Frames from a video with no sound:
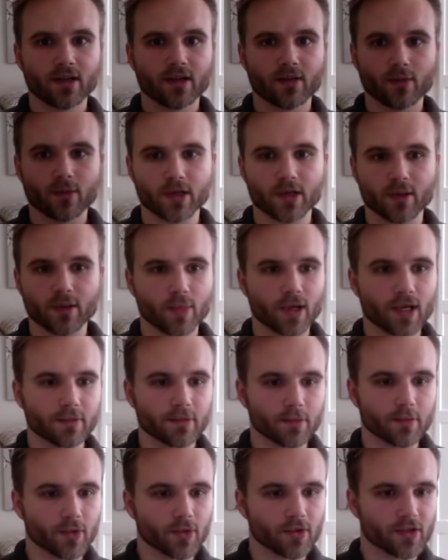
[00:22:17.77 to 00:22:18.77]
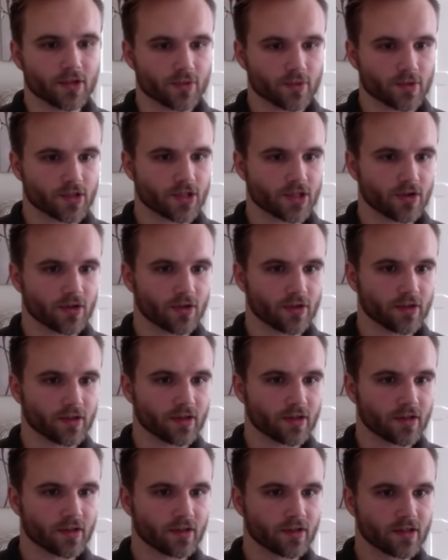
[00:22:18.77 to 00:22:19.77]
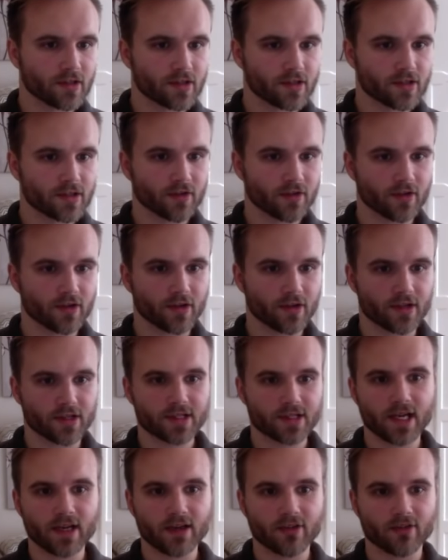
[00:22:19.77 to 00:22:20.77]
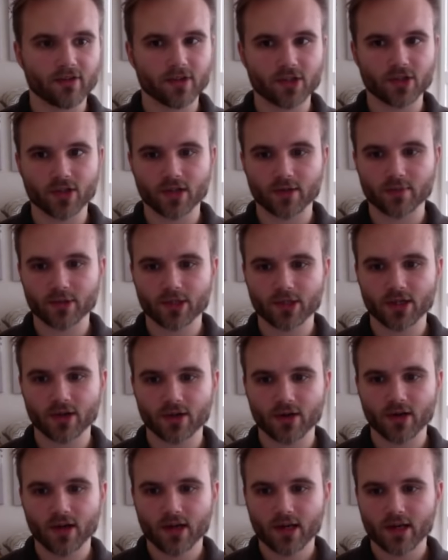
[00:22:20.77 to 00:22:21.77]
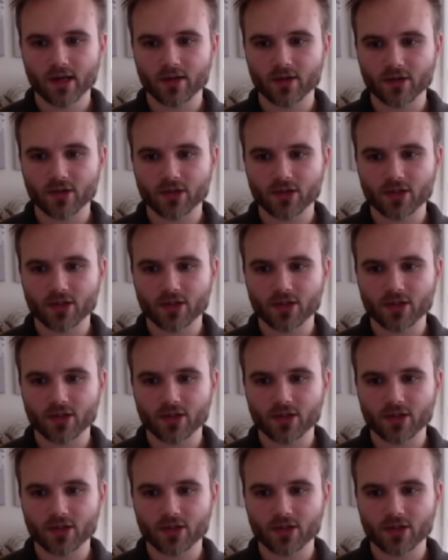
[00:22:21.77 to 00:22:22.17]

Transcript: We had a baby moon, is what she called it. So you're going to set your featured image here, and I'll show